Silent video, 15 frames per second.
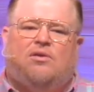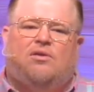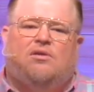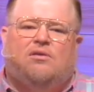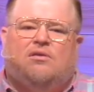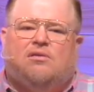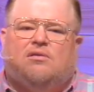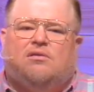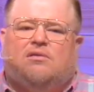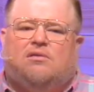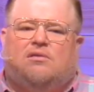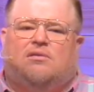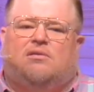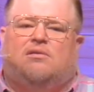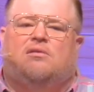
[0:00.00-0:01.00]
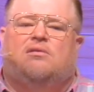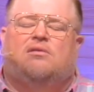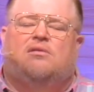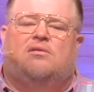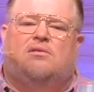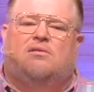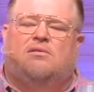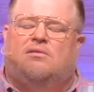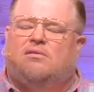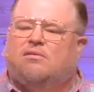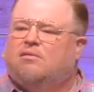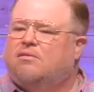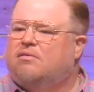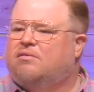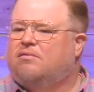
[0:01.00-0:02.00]

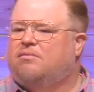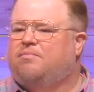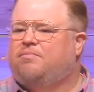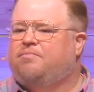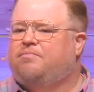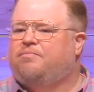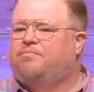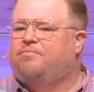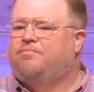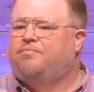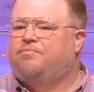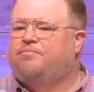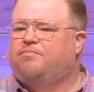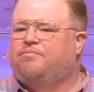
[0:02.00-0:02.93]
Nothing is said.